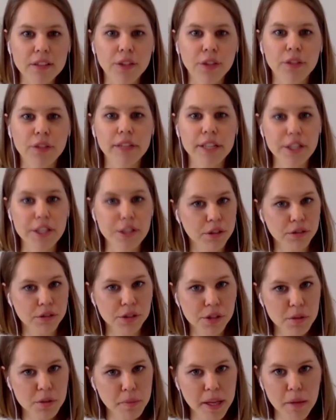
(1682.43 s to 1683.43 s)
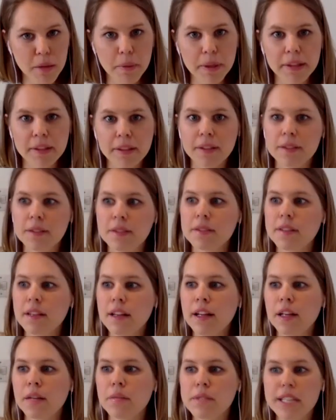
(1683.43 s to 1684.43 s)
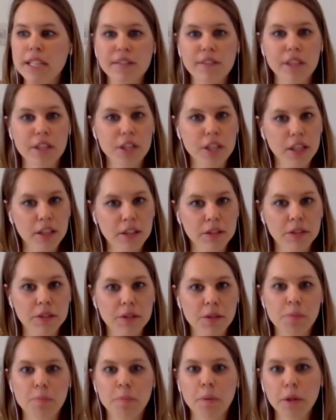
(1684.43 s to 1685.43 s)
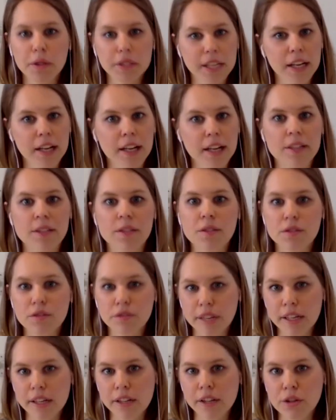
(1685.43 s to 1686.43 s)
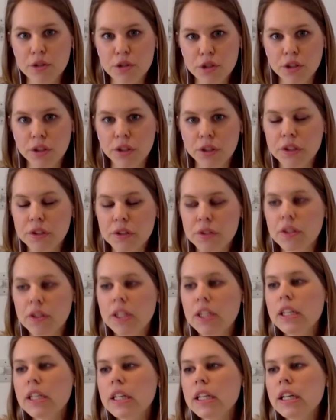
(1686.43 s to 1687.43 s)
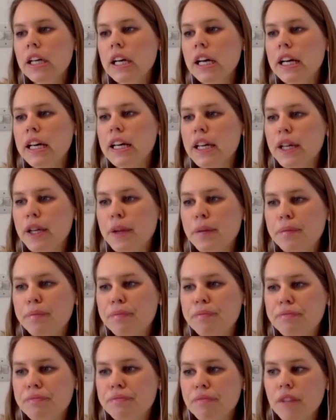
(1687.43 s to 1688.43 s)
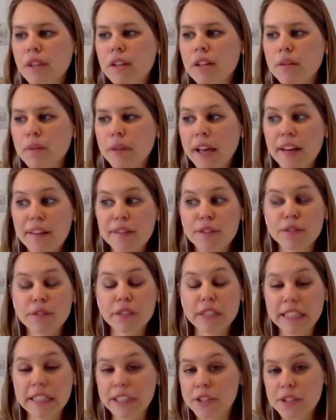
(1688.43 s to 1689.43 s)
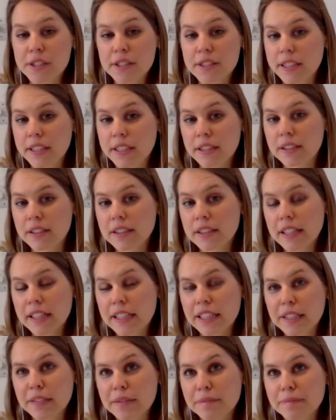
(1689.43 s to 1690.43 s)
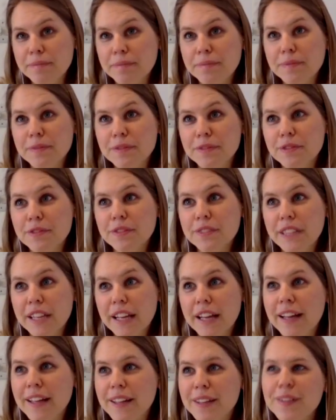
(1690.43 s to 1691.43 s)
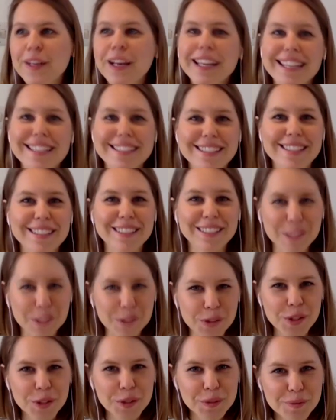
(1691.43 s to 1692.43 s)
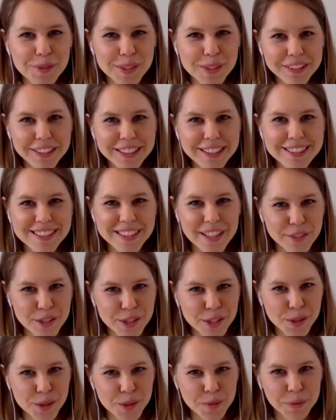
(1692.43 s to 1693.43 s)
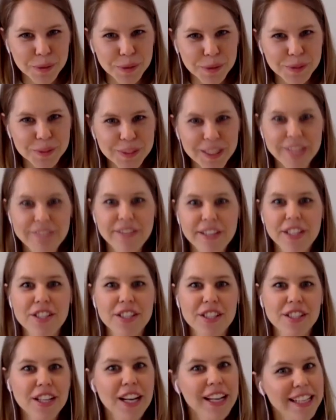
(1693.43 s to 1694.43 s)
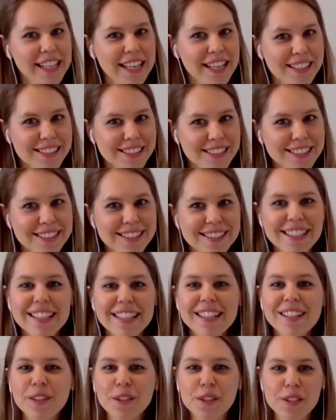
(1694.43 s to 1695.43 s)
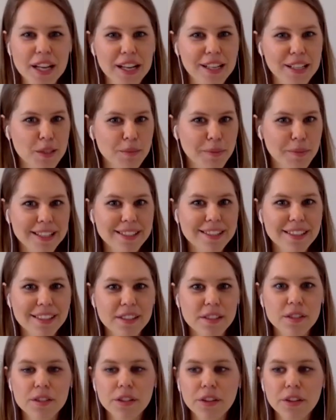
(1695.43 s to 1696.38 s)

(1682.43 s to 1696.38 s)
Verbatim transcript: You know, regional newspapers, um, TV channels, podcasts, radio shows um, we have a really interesting um, uh, I guess it's a YouTube series, Never Too Small. They feature tiny houses or tiny spaces.